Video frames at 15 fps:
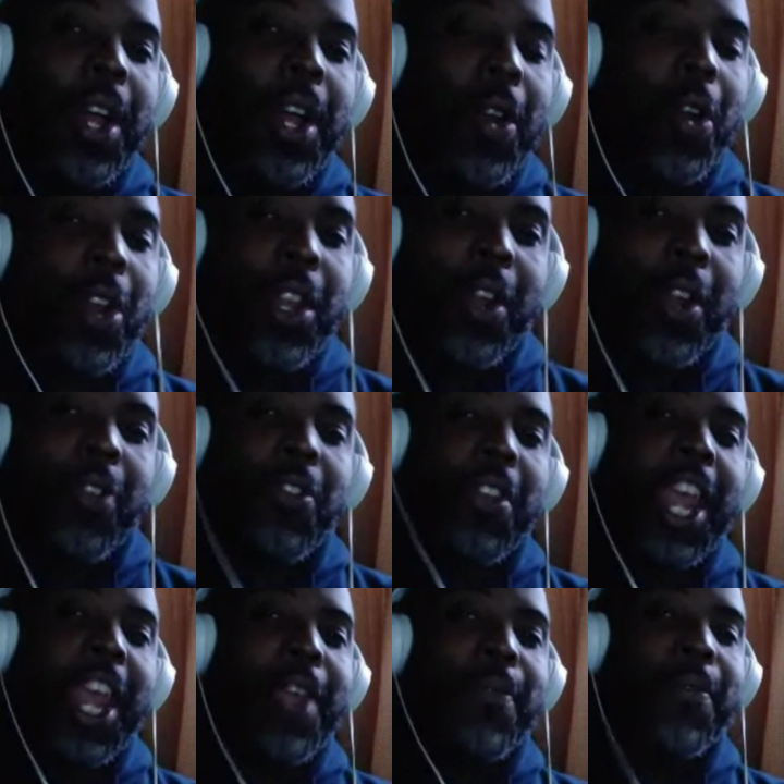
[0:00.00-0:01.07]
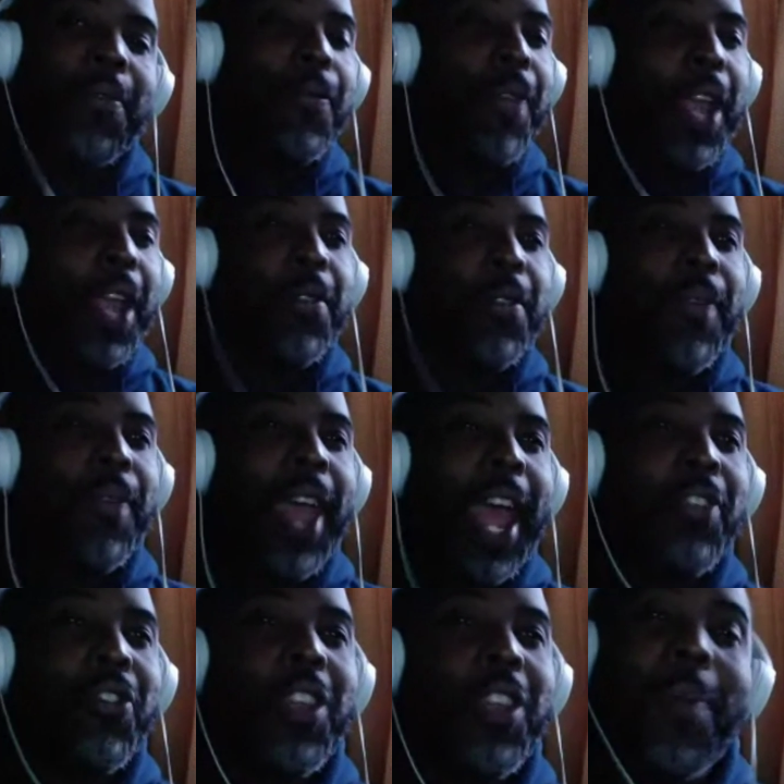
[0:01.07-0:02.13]
earlier today from Phantom
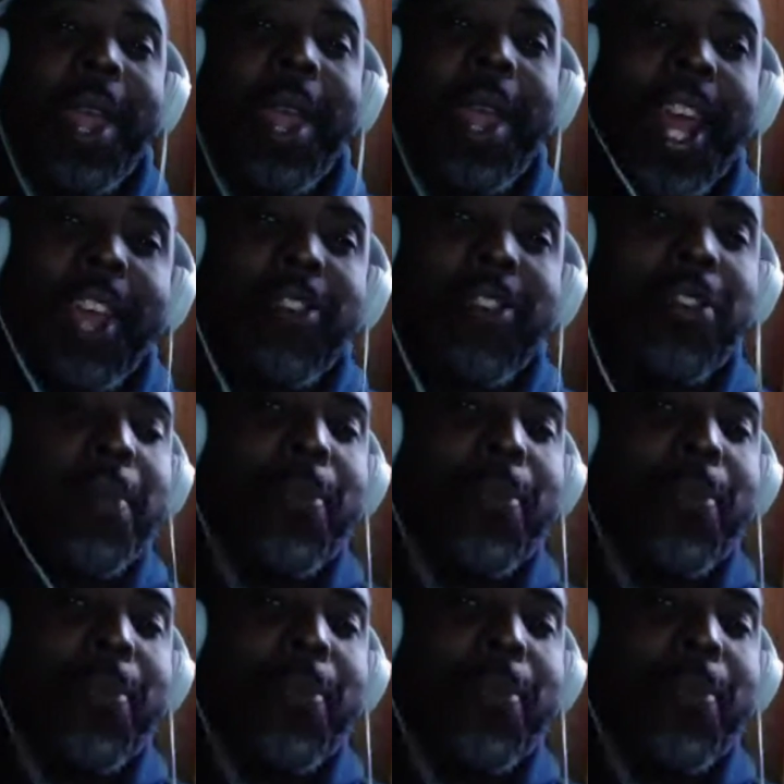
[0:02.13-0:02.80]
Vash. He made an excellent